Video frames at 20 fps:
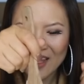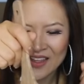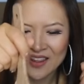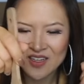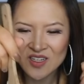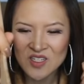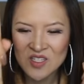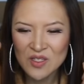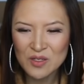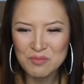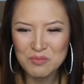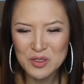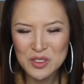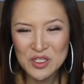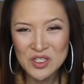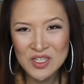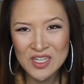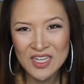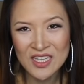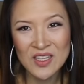they're still
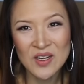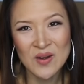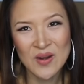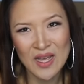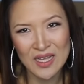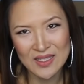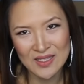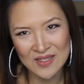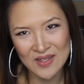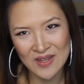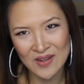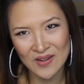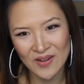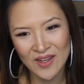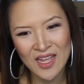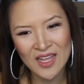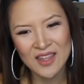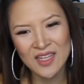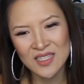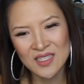mushy, they're not done,
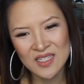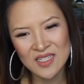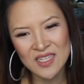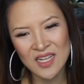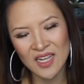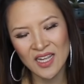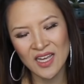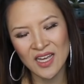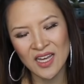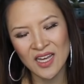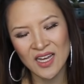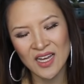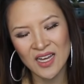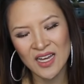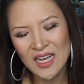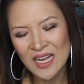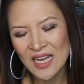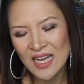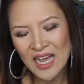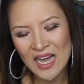okay? This is like
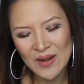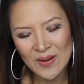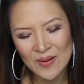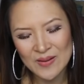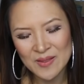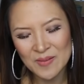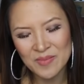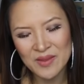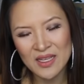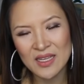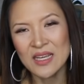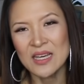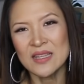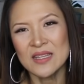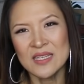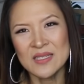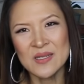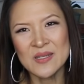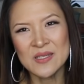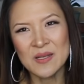a, I don't know, something,
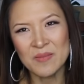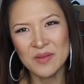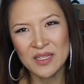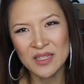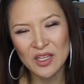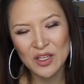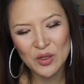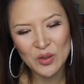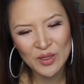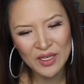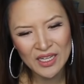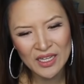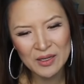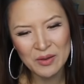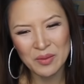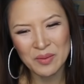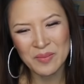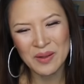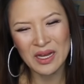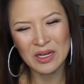this is something that you need
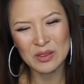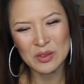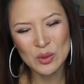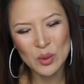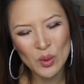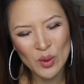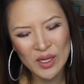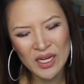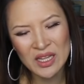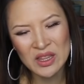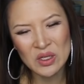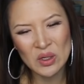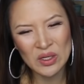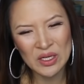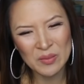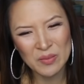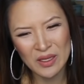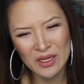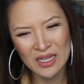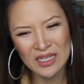about 20,
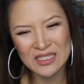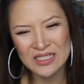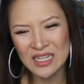30 minutes.